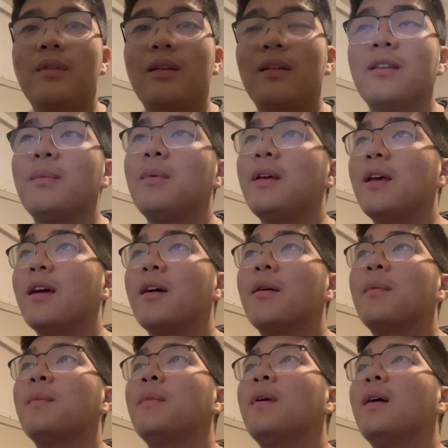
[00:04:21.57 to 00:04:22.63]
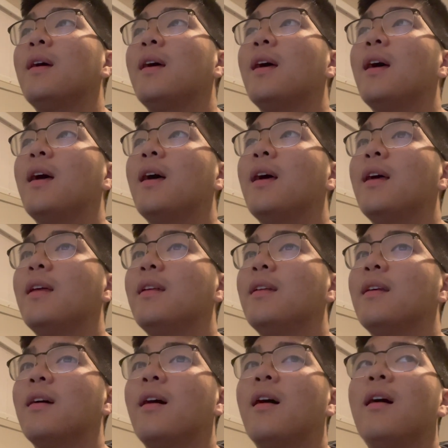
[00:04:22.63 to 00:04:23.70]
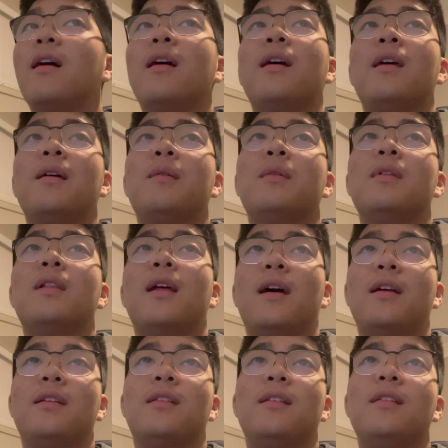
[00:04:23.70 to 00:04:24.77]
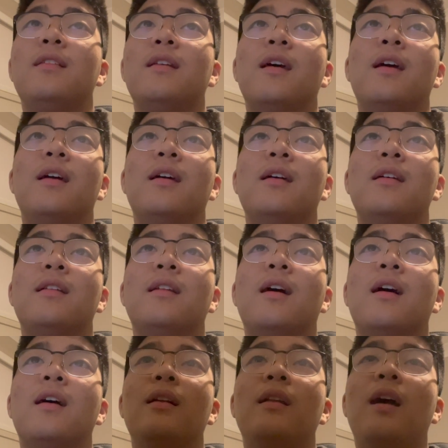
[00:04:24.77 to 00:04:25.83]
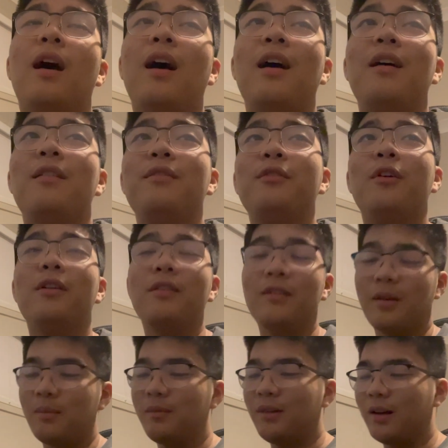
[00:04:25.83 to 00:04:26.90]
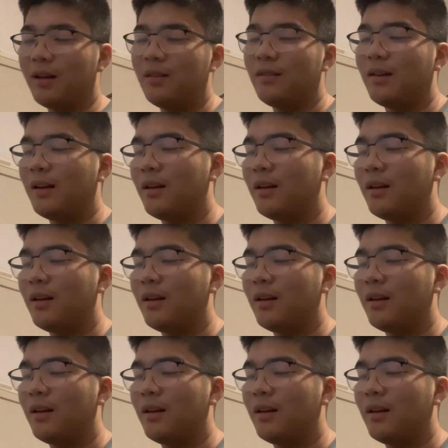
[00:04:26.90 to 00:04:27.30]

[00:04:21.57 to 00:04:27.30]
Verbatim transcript: 6 p.m, and I would like to say that I have got some done.